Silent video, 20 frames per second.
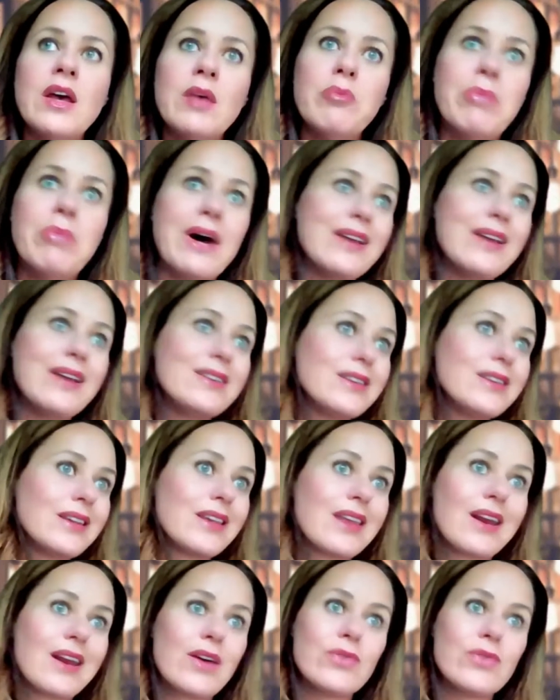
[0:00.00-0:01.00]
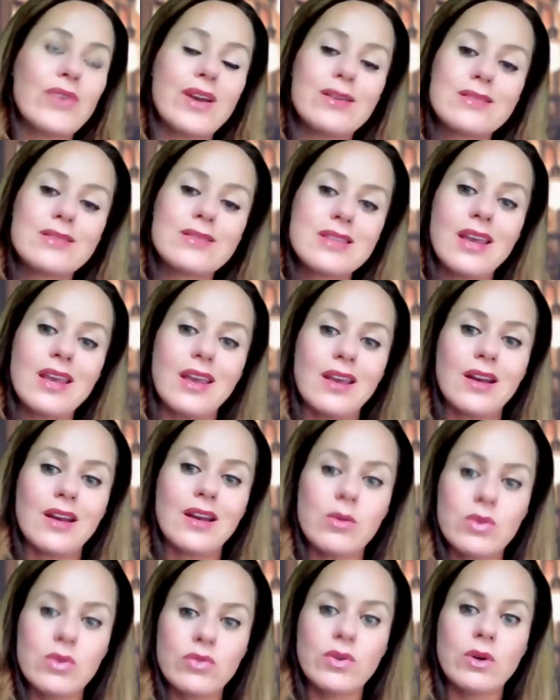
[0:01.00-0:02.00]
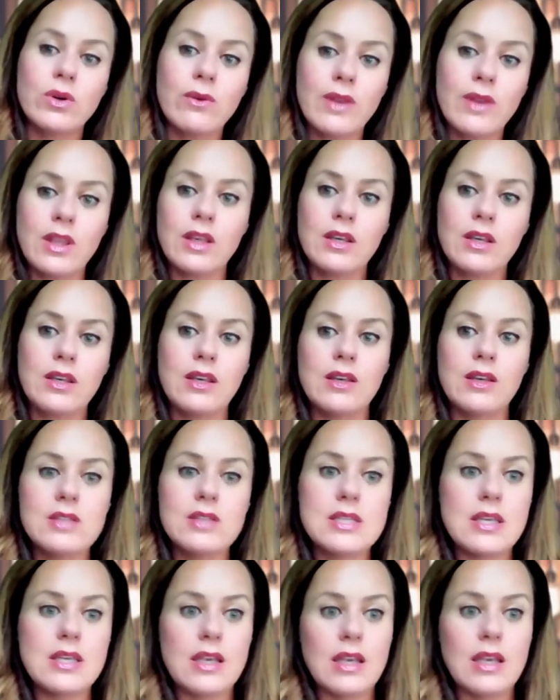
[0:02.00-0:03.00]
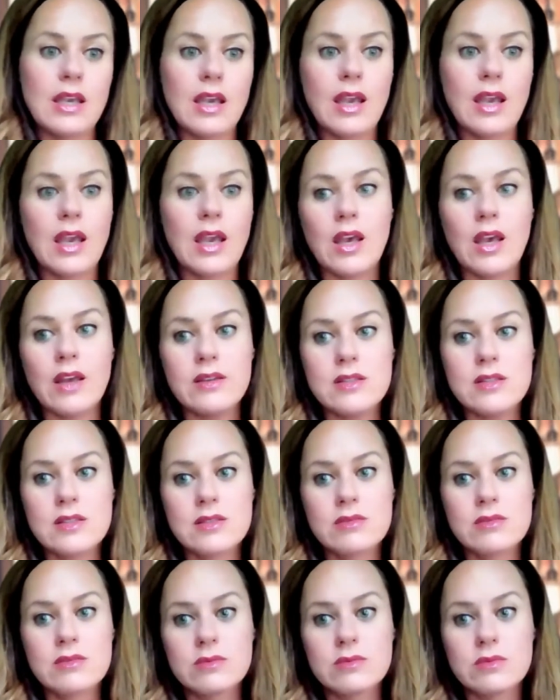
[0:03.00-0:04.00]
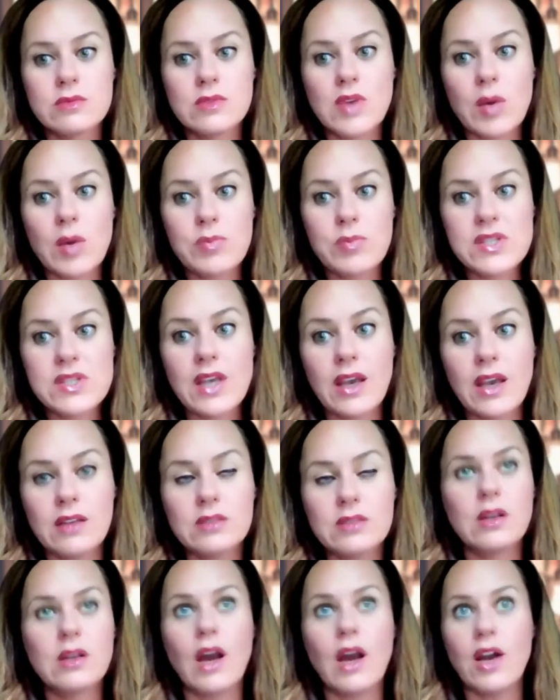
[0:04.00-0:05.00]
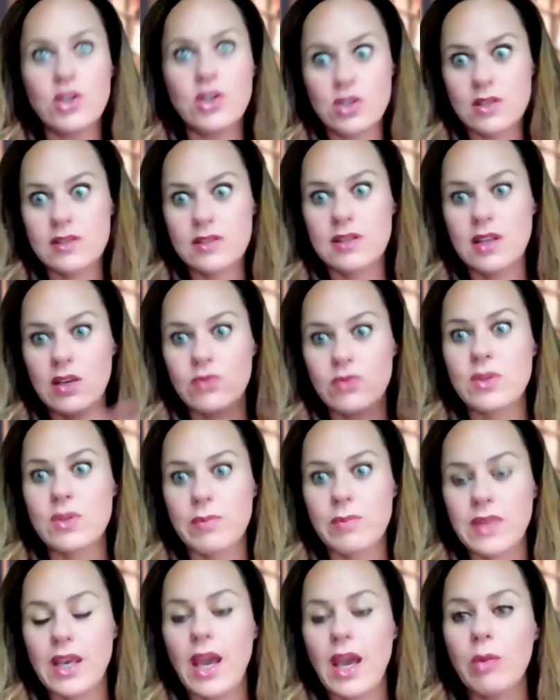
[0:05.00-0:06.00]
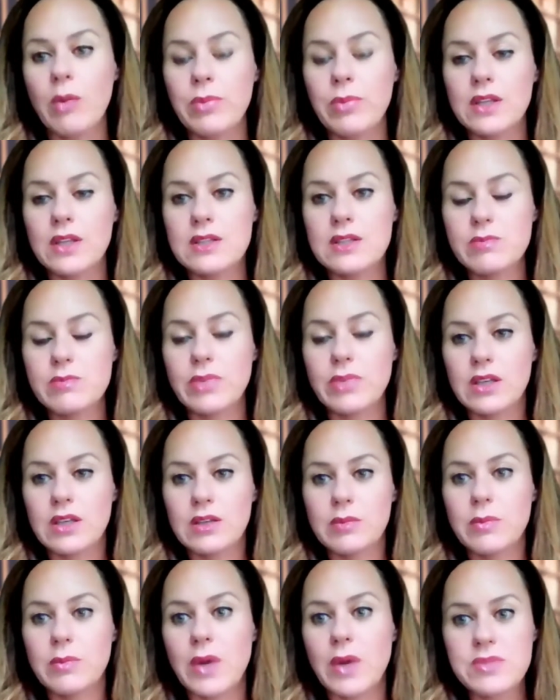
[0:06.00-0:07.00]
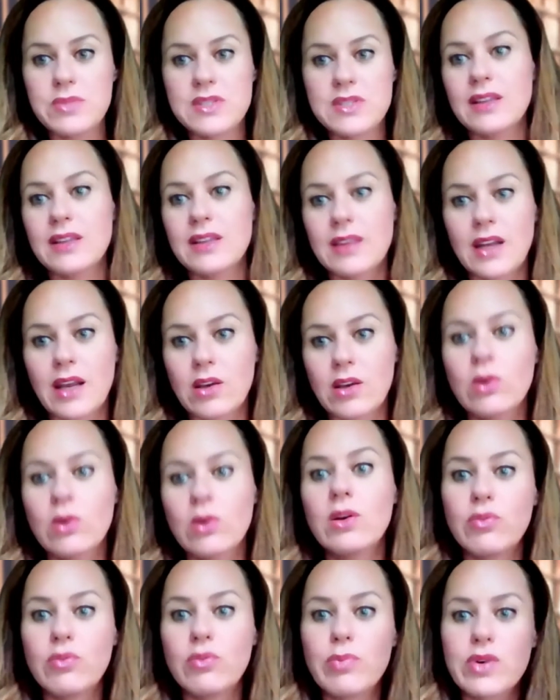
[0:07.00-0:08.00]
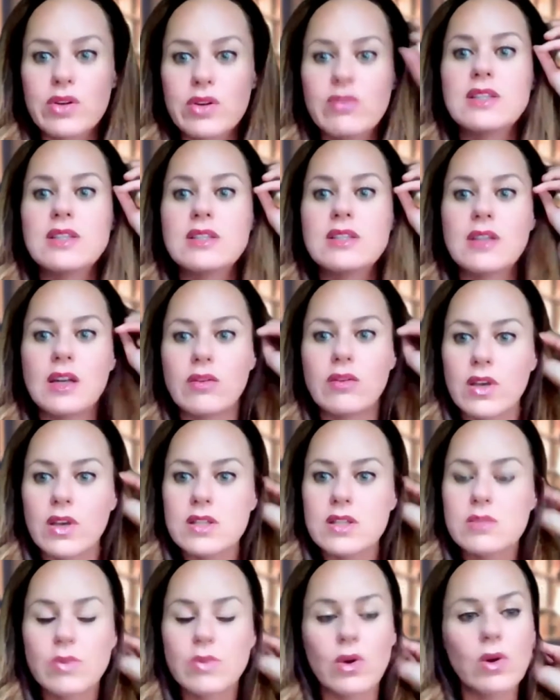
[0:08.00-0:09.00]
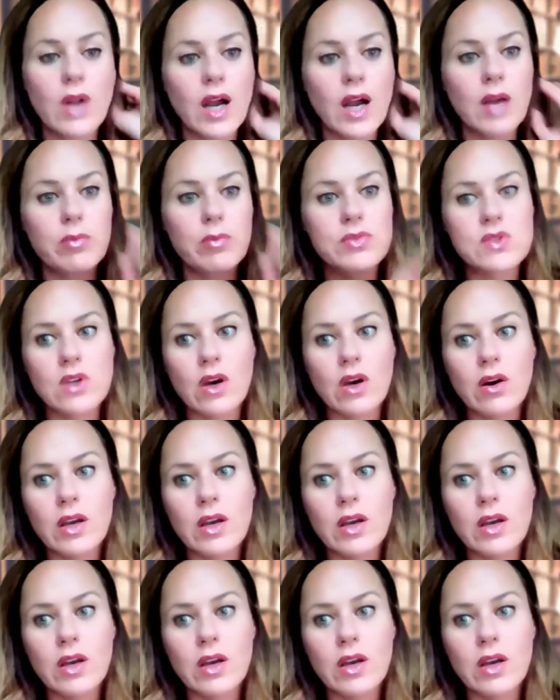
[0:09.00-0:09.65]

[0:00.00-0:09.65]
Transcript: But, if I don't say it, I would feel really guilty and upset, not just if something happened, but upset that I could have prevented it if I spoke up. So